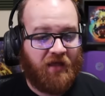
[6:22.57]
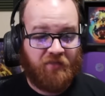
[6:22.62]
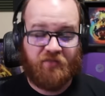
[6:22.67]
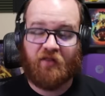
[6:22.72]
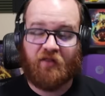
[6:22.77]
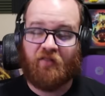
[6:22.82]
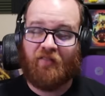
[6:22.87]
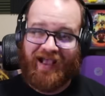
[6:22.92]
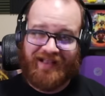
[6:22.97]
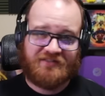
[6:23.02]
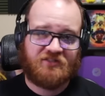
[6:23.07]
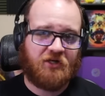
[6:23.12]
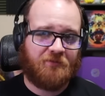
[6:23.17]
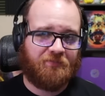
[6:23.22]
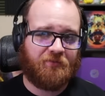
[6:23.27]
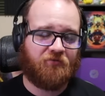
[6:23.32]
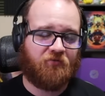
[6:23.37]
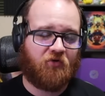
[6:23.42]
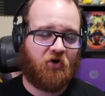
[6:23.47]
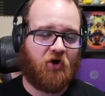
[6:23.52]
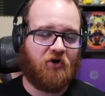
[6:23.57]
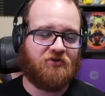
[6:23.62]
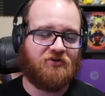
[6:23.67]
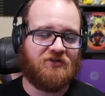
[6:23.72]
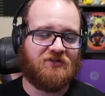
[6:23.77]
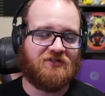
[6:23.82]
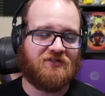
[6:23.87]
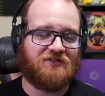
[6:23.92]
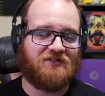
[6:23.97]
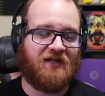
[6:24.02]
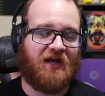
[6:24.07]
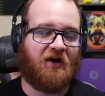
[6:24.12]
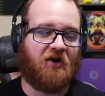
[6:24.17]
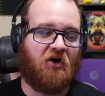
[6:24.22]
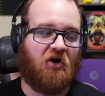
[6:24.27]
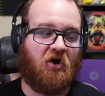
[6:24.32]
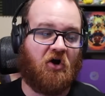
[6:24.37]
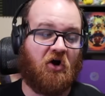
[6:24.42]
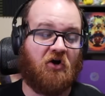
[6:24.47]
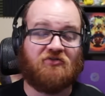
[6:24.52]
The last couple of cards in this deck
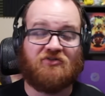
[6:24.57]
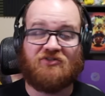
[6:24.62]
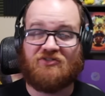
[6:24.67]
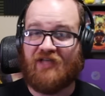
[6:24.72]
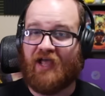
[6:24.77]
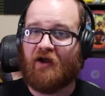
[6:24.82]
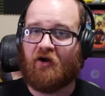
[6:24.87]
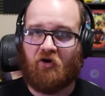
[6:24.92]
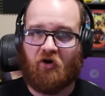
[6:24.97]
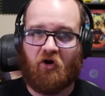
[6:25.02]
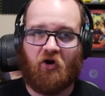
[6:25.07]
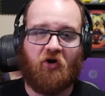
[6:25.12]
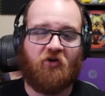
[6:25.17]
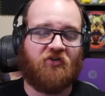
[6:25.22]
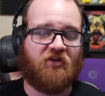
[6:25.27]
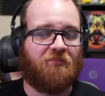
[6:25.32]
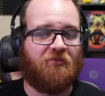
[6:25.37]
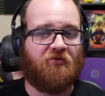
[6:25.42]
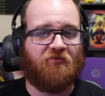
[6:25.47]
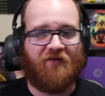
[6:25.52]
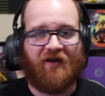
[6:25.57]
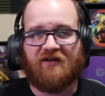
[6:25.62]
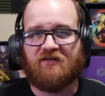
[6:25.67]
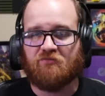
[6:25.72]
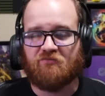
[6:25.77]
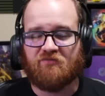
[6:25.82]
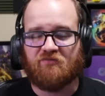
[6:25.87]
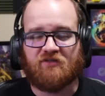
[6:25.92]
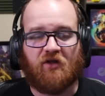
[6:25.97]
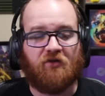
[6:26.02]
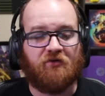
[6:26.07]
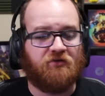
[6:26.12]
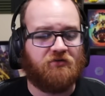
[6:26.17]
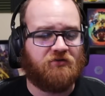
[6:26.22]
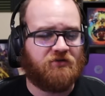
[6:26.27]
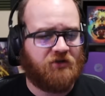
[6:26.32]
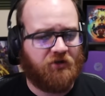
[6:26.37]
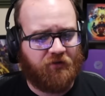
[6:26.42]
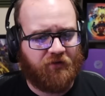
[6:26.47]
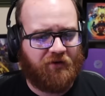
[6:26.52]
are tech cards that provide some solid
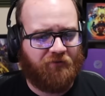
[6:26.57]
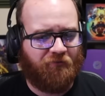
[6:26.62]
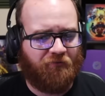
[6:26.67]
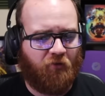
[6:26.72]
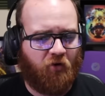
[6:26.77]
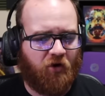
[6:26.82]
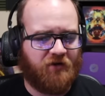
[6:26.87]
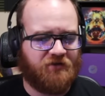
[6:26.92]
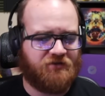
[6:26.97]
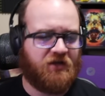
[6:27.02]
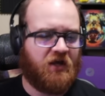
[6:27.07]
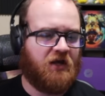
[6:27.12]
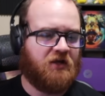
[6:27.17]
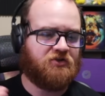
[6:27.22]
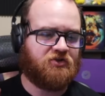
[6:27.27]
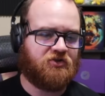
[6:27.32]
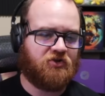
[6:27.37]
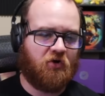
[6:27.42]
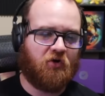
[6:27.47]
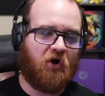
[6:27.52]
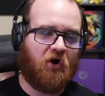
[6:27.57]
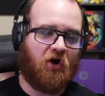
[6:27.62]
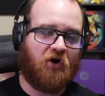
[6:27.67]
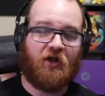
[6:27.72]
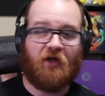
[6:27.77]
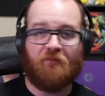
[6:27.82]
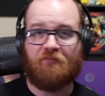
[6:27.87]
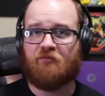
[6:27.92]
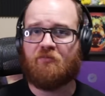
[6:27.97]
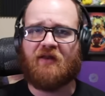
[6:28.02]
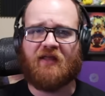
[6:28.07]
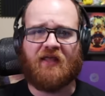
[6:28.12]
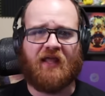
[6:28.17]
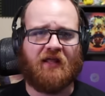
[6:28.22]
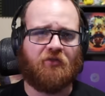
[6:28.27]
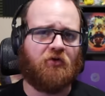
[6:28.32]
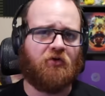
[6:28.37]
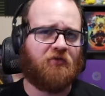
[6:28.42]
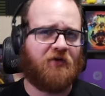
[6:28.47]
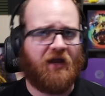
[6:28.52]
utility for us. Snow Guard helps
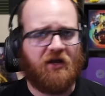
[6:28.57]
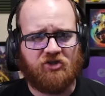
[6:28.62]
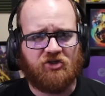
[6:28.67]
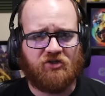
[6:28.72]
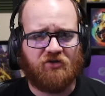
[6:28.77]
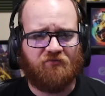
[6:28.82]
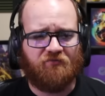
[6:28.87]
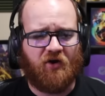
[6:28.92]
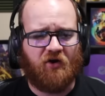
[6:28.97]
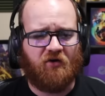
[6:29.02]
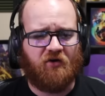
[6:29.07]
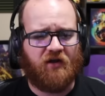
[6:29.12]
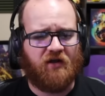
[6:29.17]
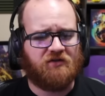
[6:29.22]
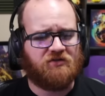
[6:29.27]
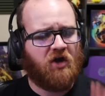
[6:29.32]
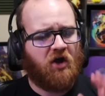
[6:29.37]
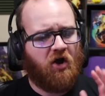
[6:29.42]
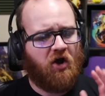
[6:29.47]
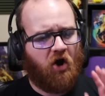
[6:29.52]
mitigate location variants.